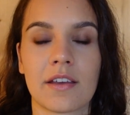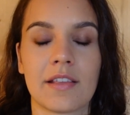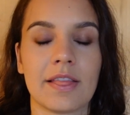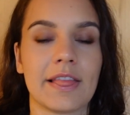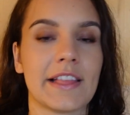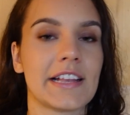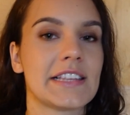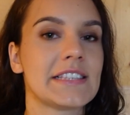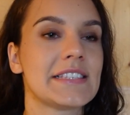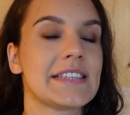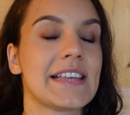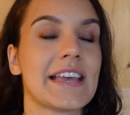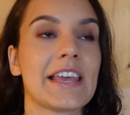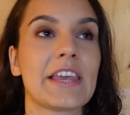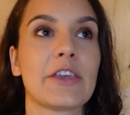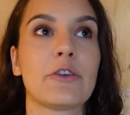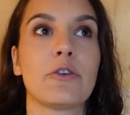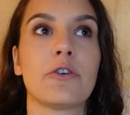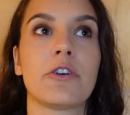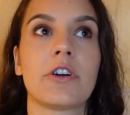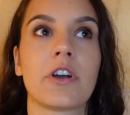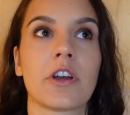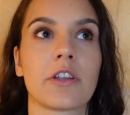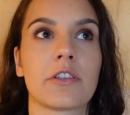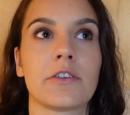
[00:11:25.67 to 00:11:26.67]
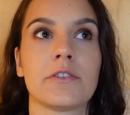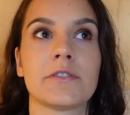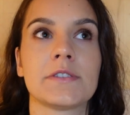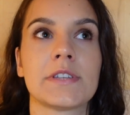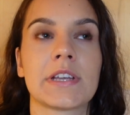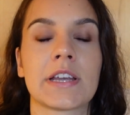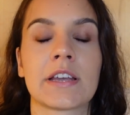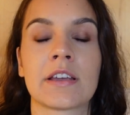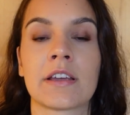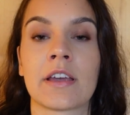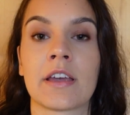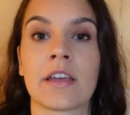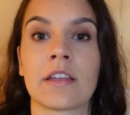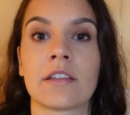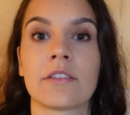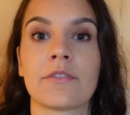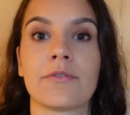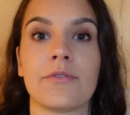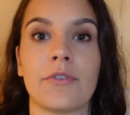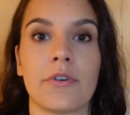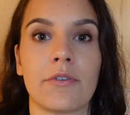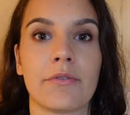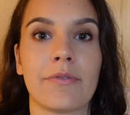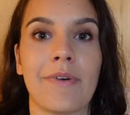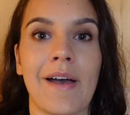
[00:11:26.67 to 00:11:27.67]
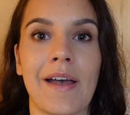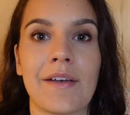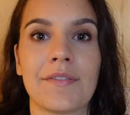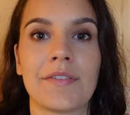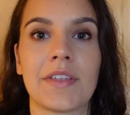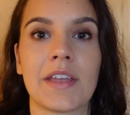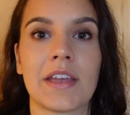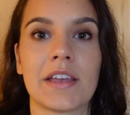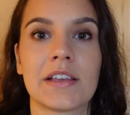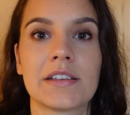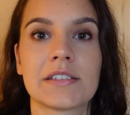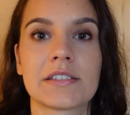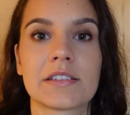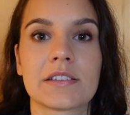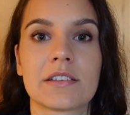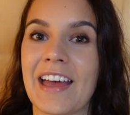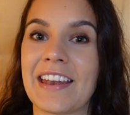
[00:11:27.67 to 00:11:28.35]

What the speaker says: let's say you're not using it for 5 days,